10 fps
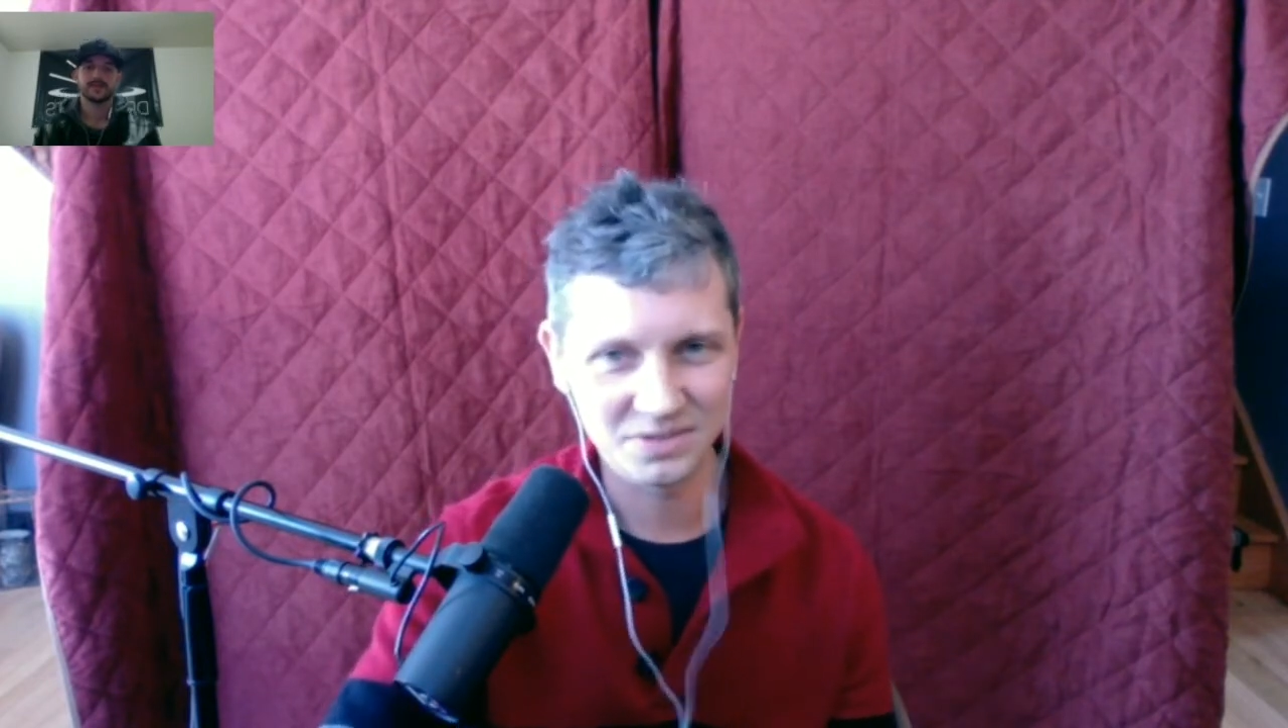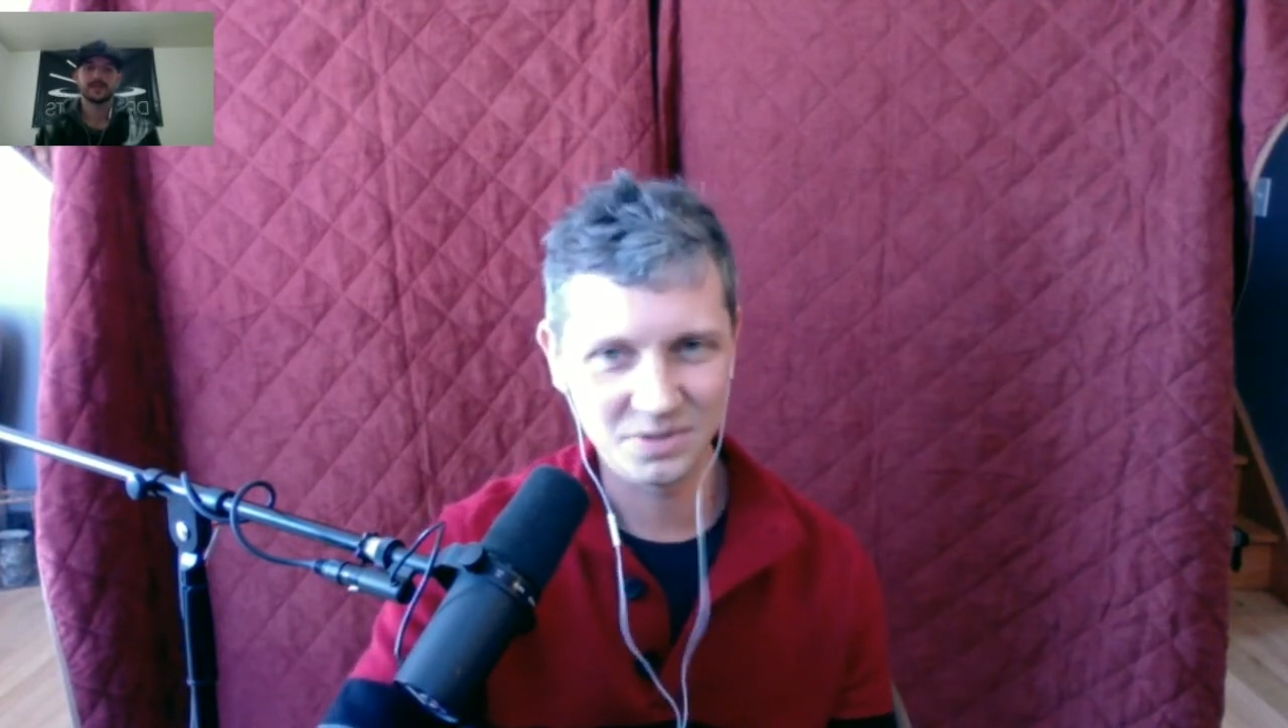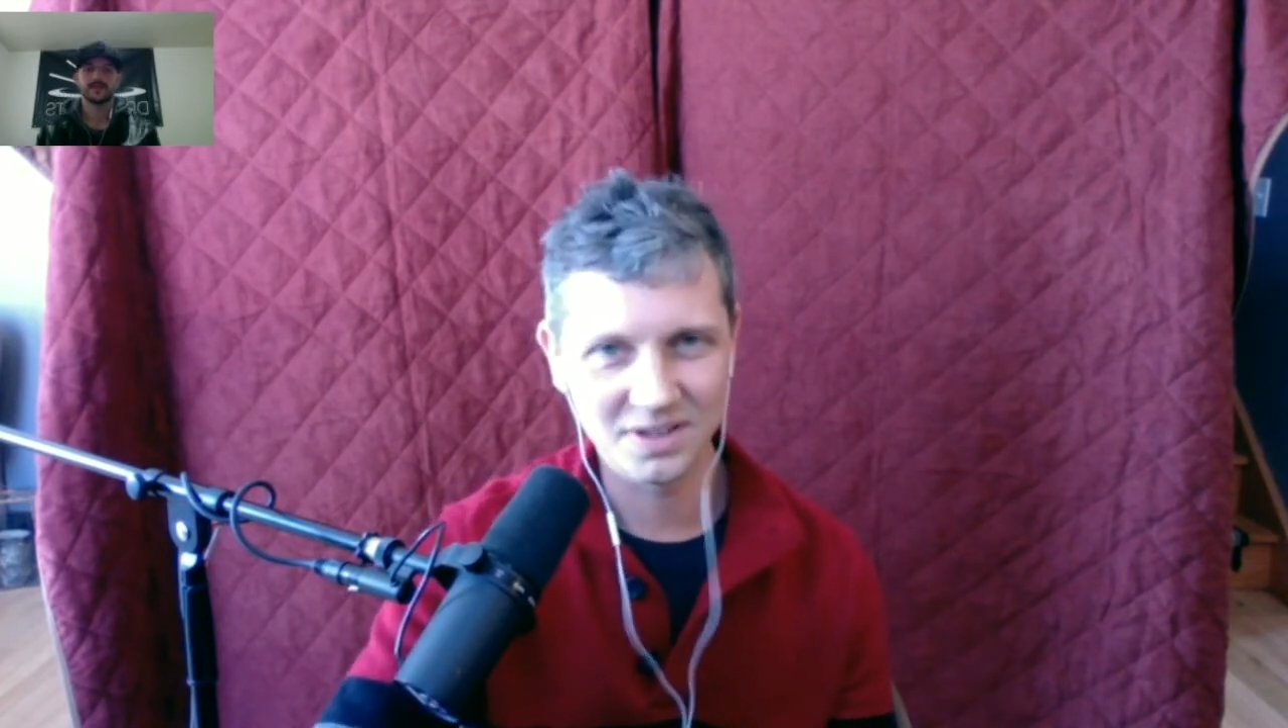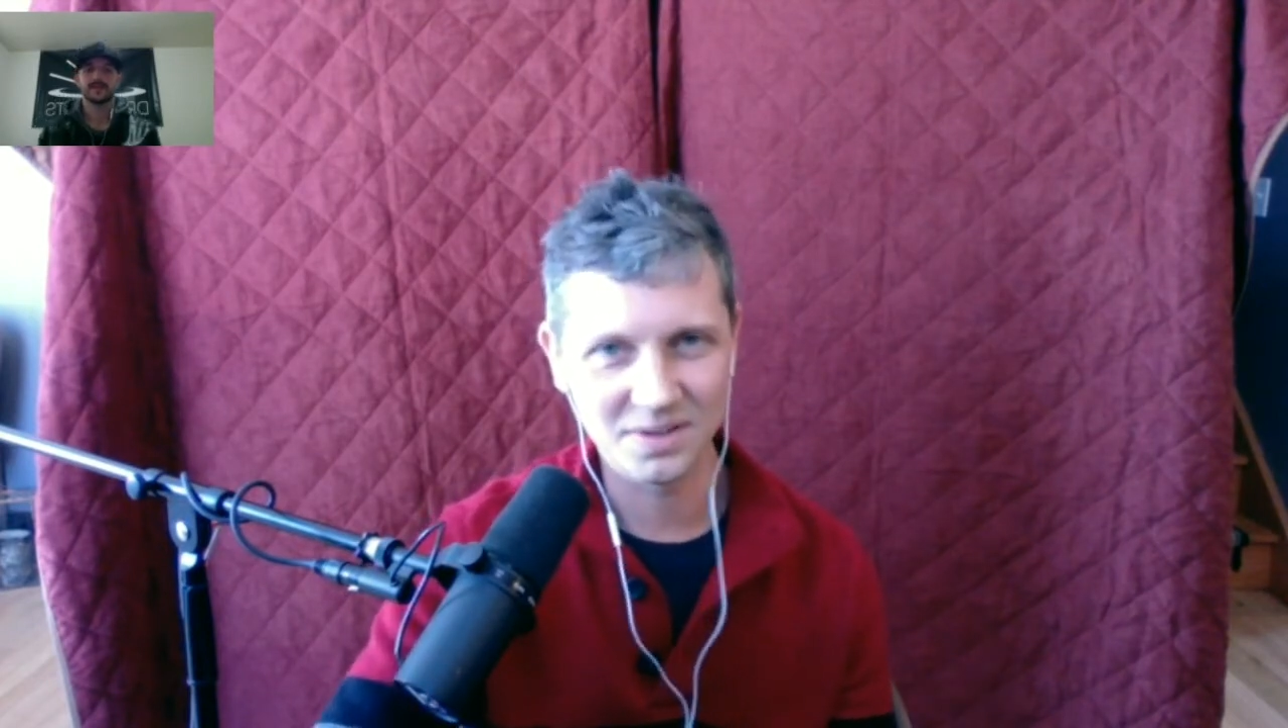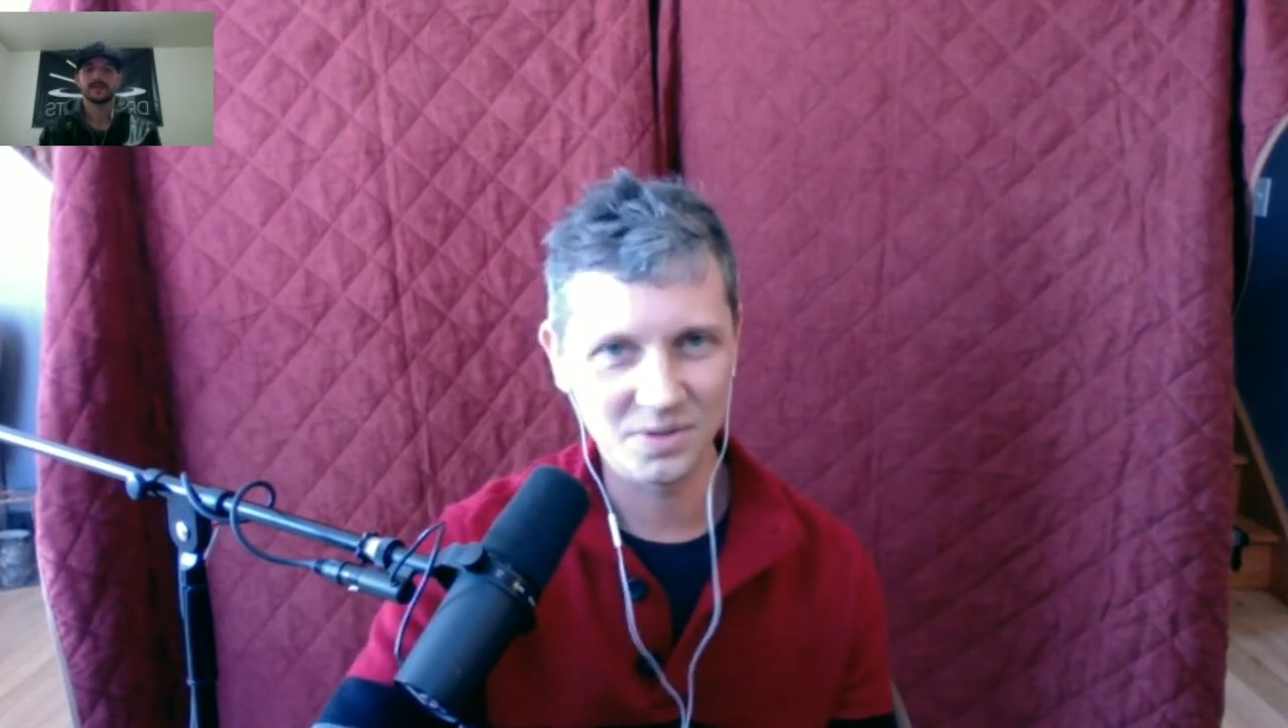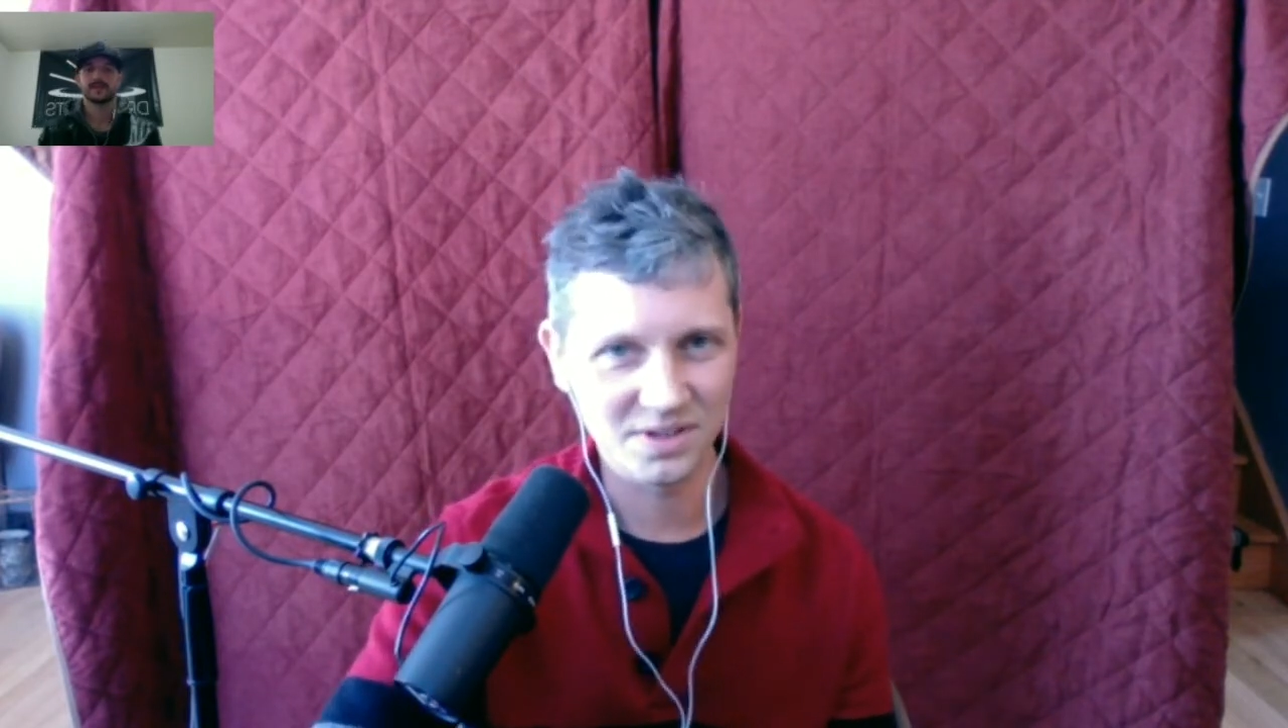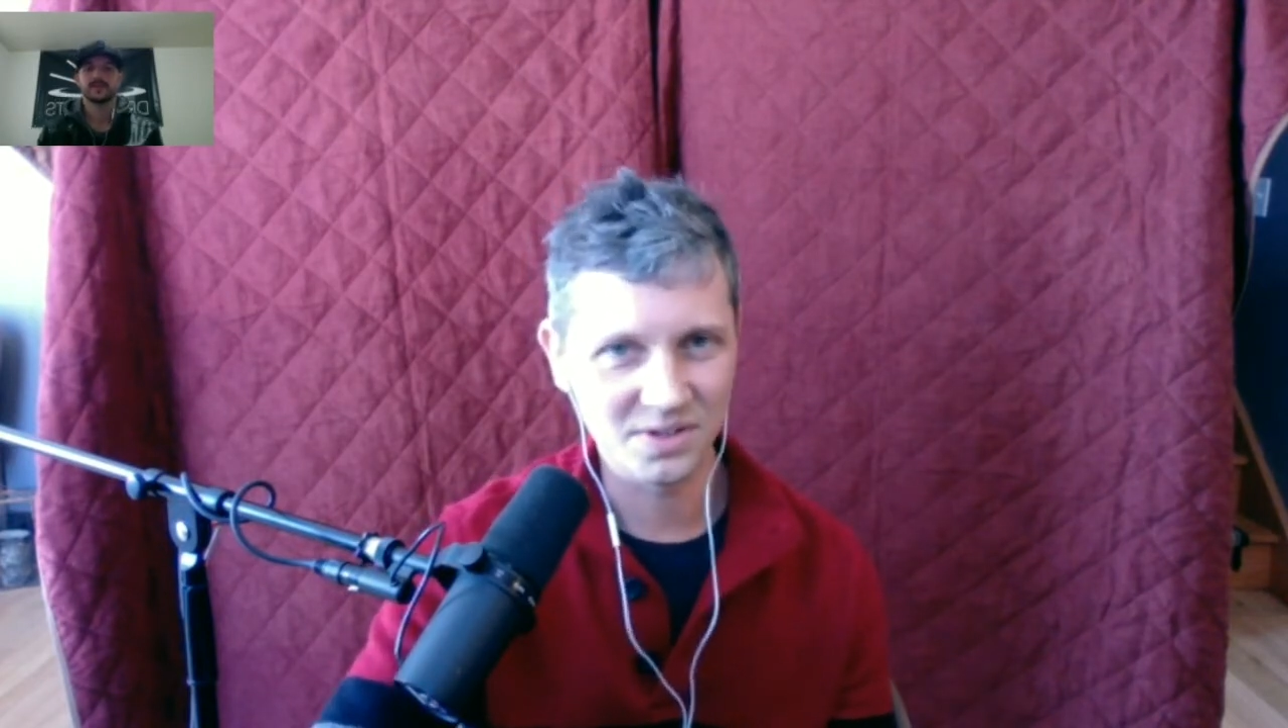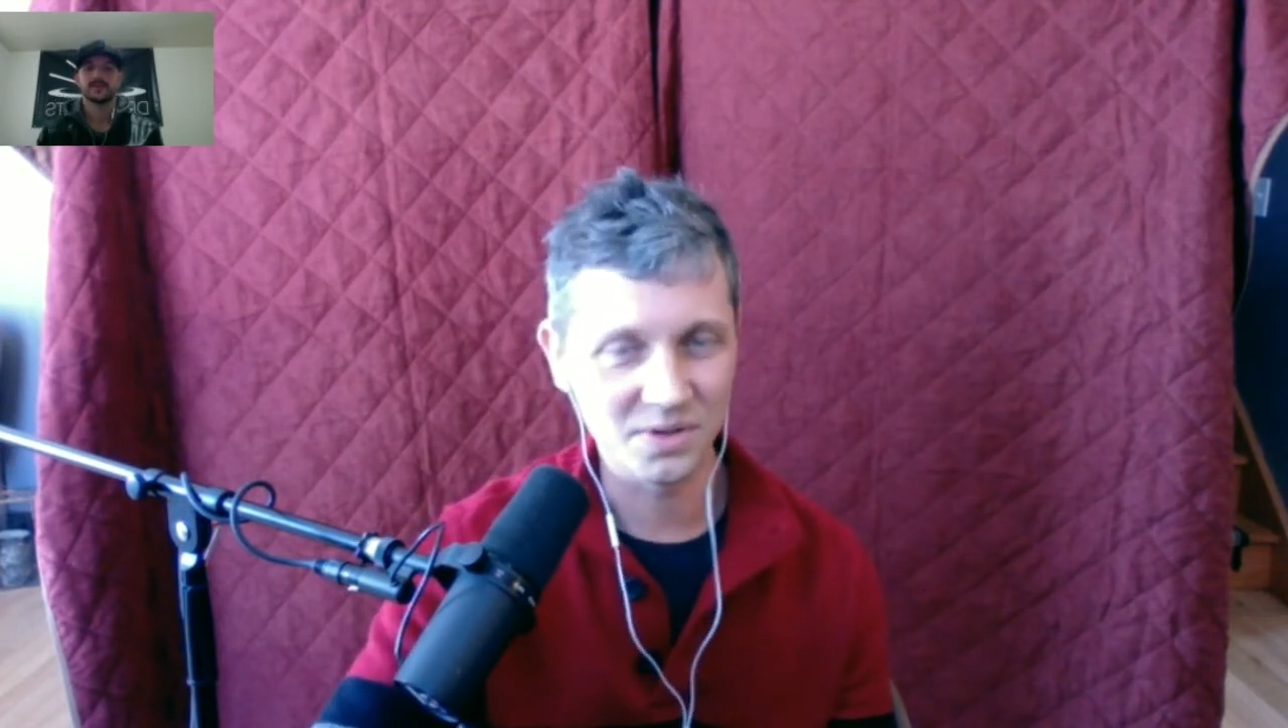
with